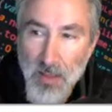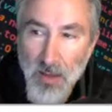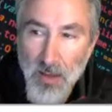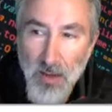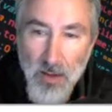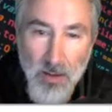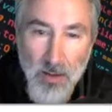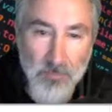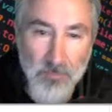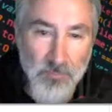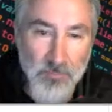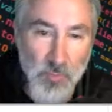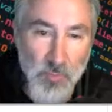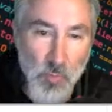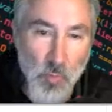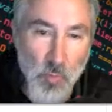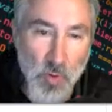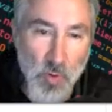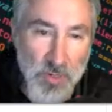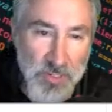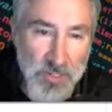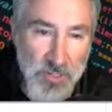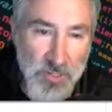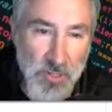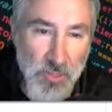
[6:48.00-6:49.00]

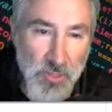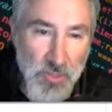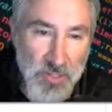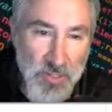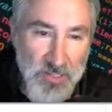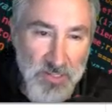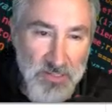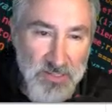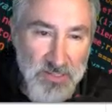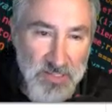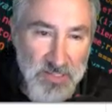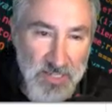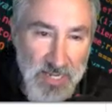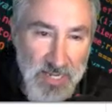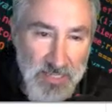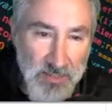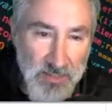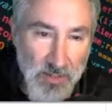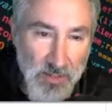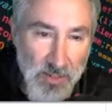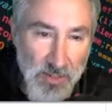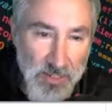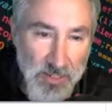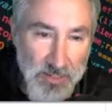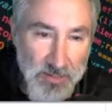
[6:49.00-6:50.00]
One of the things that I'd
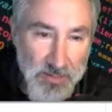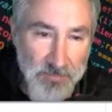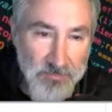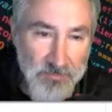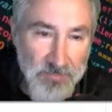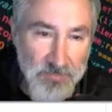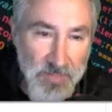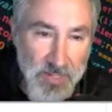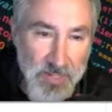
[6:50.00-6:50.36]
like